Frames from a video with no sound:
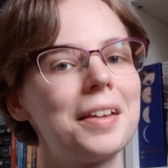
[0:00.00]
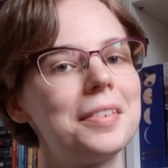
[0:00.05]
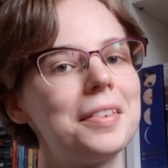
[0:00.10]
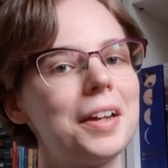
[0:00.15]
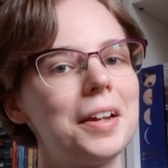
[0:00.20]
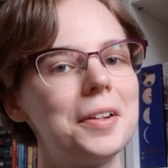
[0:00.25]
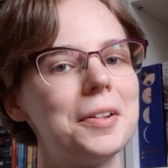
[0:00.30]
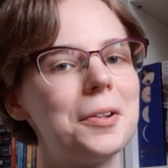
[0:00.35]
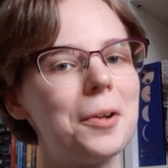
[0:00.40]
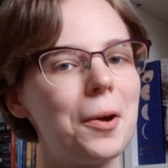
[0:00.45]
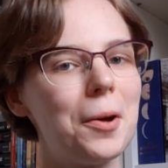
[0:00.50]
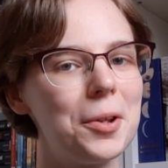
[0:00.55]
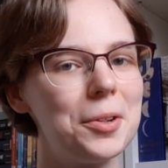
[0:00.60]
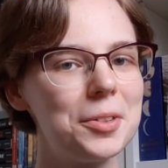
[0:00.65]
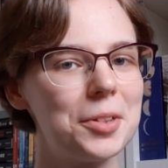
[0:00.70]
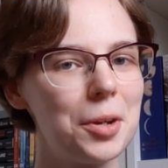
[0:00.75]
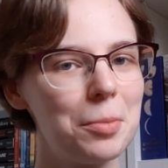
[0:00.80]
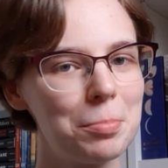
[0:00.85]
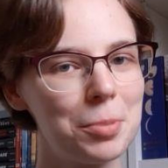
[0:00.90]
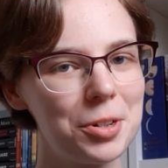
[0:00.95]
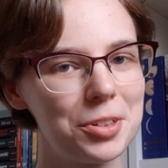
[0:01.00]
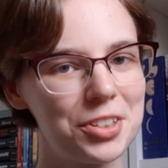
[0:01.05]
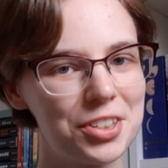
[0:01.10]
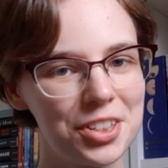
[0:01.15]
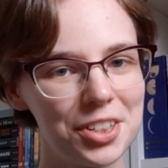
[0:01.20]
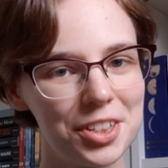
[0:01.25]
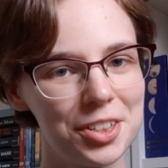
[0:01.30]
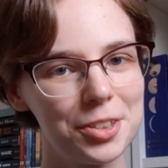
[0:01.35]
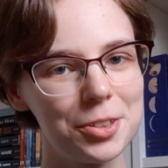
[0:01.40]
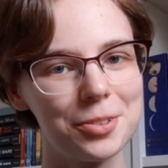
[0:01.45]
Then on number
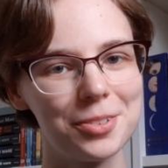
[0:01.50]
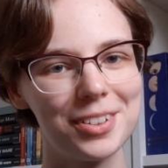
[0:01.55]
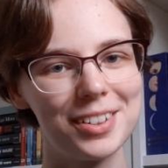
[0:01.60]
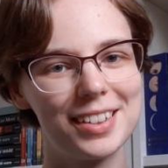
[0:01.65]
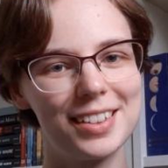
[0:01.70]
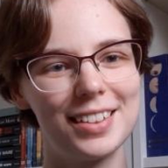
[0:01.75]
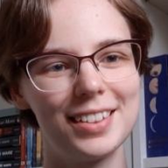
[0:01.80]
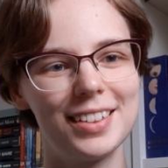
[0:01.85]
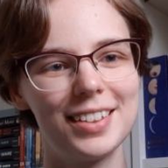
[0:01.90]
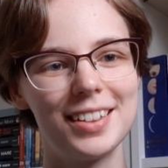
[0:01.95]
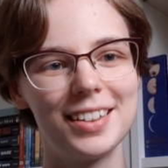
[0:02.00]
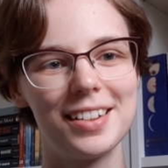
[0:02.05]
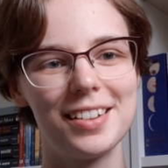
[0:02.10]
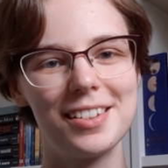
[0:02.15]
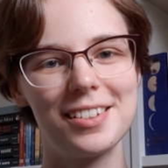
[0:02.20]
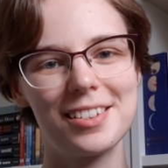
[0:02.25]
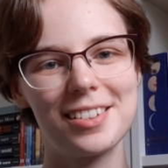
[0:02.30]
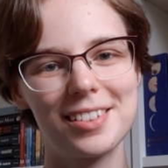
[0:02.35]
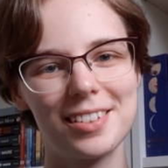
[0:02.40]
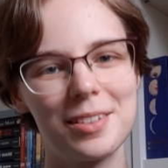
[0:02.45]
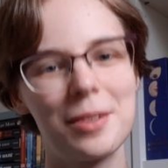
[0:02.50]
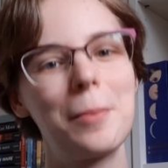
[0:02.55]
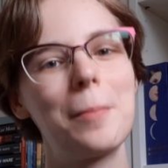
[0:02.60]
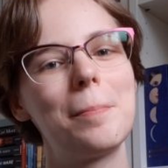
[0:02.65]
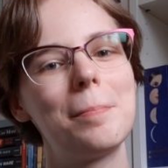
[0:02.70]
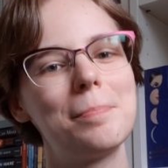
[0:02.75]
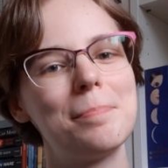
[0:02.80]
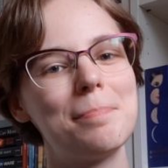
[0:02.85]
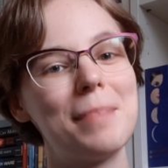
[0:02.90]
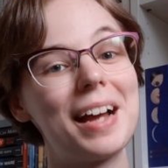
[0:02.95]
2, it is
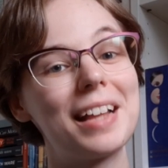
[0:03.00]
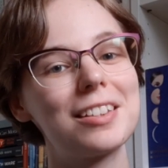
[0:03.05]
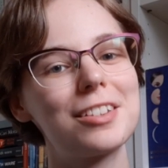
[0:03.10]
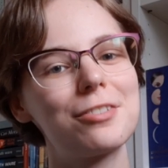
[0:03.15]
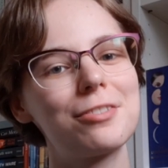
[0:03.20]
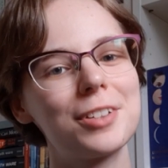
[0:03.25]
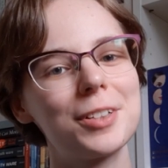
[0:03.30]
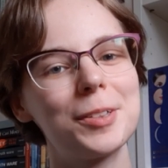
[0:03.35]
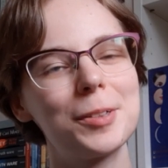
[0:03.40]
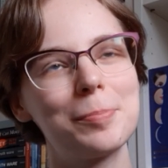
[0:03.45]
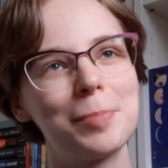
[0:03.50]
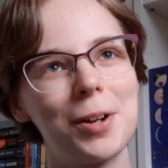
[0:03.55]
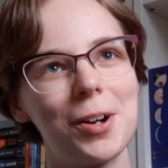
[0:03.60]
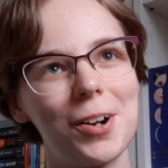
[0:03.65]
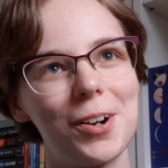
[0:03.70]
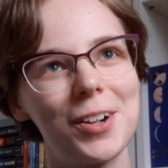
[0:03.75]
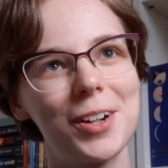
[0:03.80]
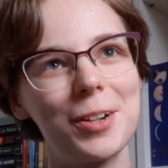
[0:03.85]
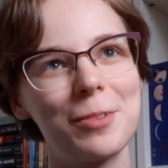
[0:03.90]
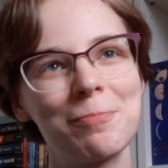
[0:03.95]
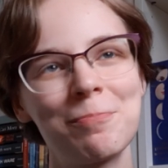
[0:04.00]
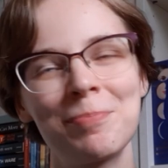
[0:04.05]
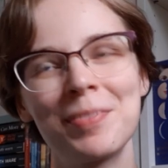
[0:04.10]
Mansfield Park.